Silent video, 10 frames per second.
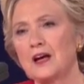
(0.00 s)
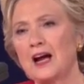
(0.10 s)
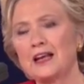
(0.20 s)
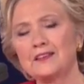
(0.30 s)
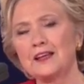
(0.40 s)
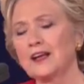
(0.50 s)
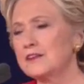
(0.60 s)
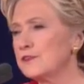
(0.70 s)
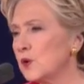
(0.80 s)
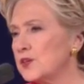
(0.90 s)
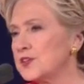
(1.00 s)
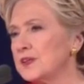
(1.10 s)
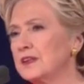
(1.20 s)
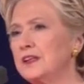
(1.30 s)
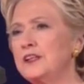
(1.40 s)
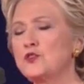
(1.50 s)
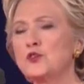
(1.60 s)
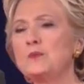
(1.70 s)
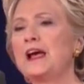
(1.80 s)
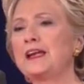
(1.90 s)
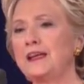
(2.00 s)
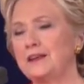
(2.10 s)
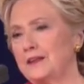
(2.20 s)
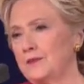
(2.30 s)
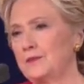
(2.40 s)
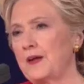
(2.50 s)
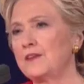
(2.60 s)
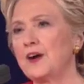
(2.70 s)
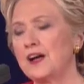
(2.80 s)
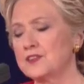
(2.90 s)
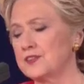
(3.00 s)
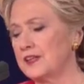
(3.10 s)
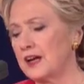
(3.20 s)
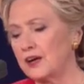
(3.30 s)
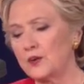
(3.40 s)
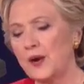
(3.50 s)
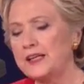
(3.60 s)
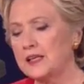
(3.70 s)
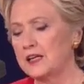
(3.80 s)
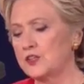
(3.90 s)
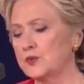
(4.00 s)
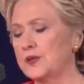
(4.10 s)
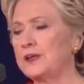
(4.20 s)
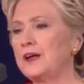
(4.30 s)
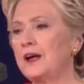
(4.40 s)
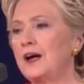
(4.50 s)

I think, unfortunately, too many of us in our great country